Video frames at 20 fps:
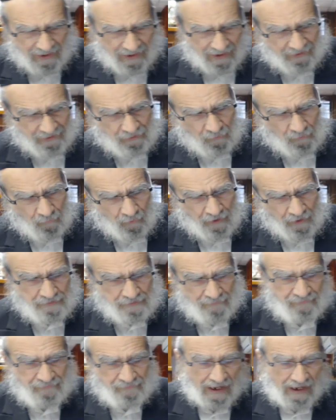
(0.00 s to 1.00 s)
in the words
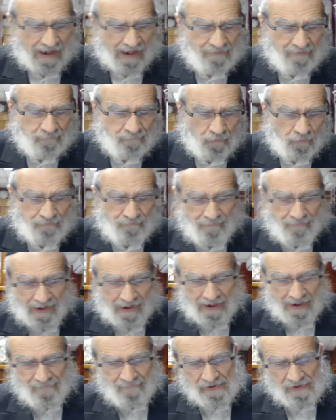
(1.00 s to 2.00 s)
of Talmud,
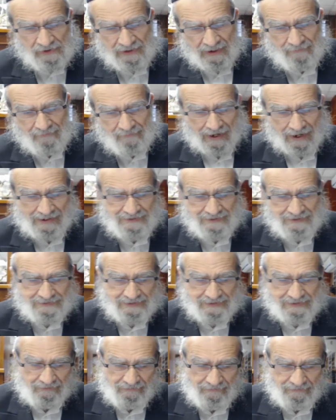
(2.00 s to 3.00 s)
Meivili de
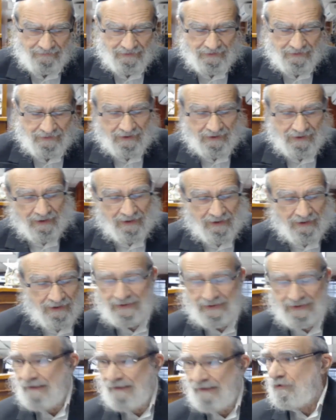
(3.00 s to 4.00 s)
Maise.
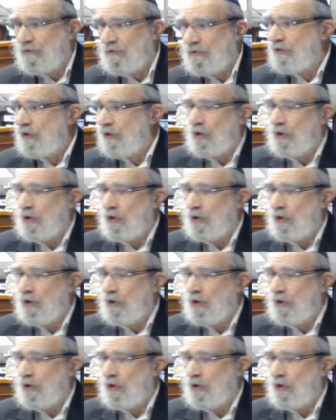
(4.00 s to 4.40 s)
Talmud